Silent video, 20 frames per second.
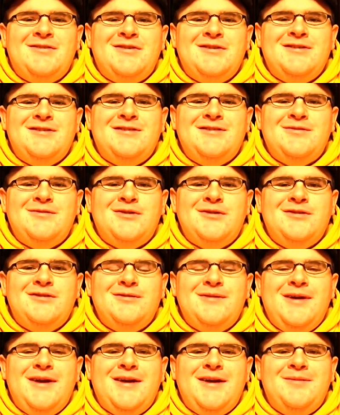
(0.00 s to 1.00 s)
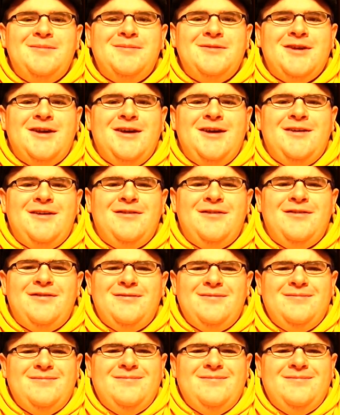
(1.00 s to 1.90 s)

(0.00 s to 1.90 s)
once weight comes off,